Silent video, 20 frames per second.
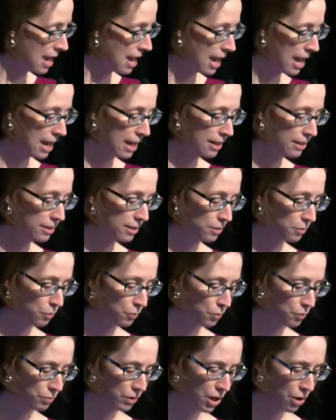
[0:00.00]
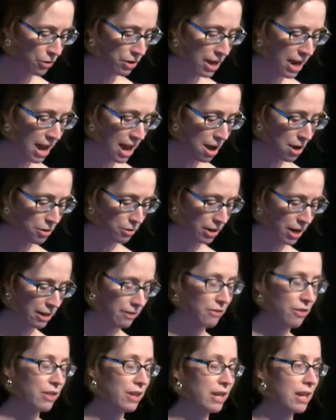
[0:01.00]
And you know now, kind
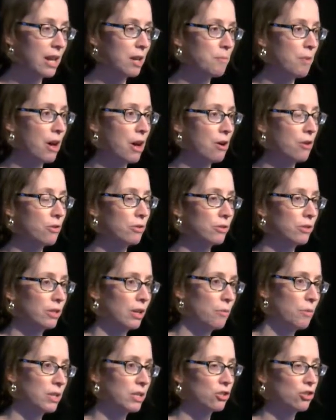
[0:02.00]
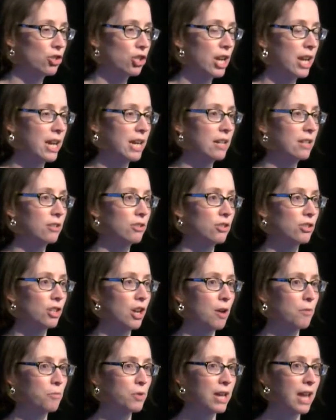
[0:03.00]
of thinking about you know what's changed,
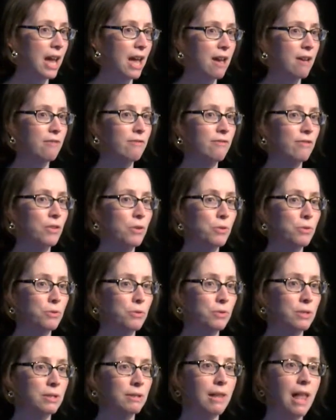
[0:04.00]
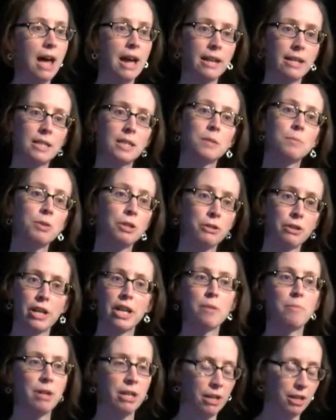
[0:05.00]
uh, we have those lines
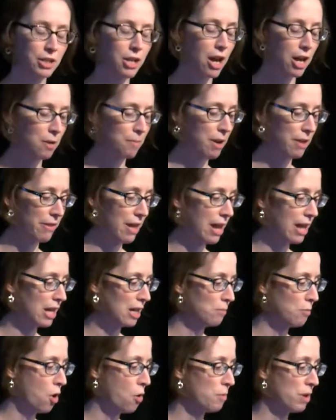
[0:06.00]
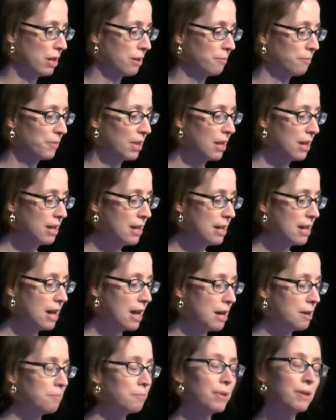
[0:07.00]
blurring a bit. I'll talk about that in a moment.
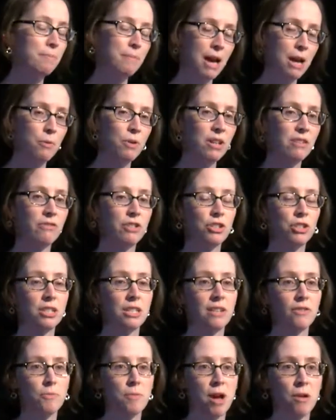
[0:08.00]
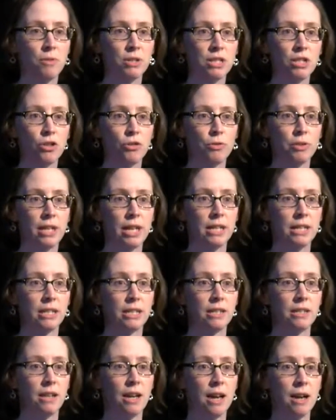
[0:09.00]
Um, but back when Efficiency Vermont was
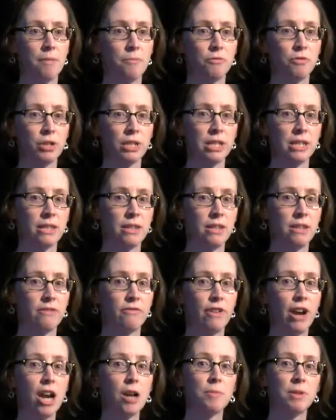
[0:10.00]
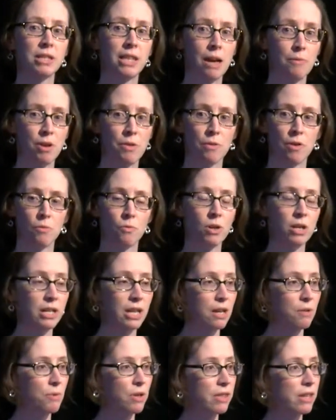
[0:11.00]
created, um, really the environment that we were
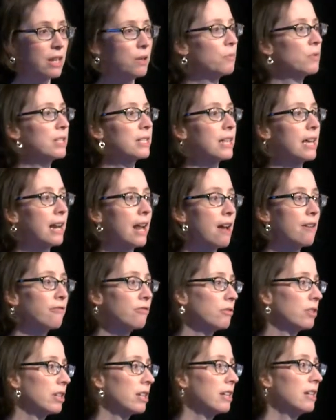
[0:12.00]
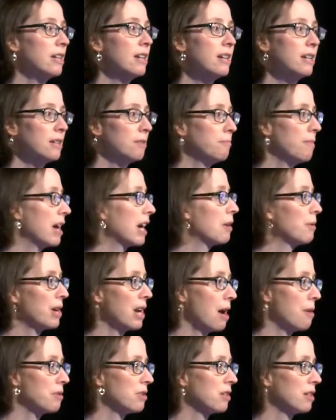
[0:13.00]
working within was that every
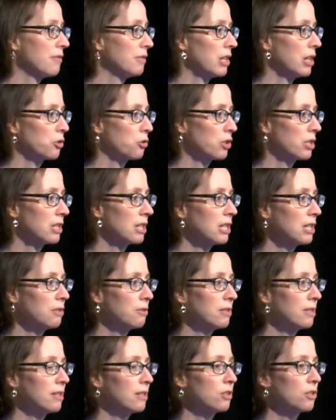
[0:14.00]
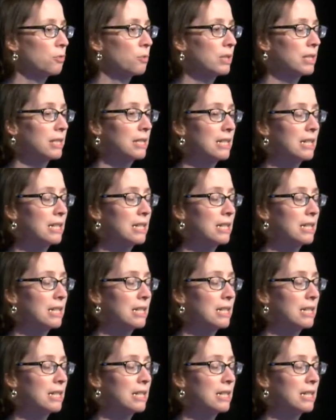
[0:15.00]
megawatt hour of electricity usage was